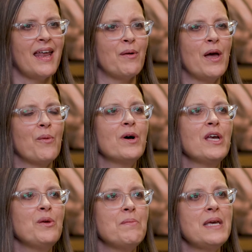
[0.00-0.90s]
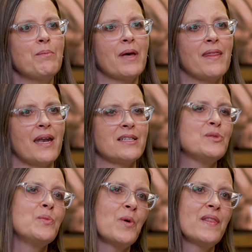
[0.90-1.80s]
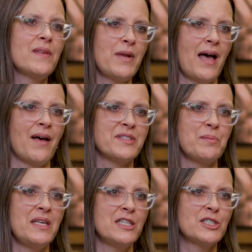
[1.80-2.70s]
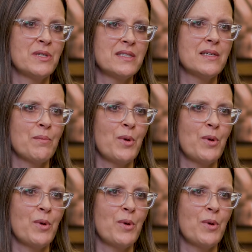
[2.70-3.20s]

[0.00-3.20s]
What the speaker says: And what you mean by that is you want them to have some intrinsic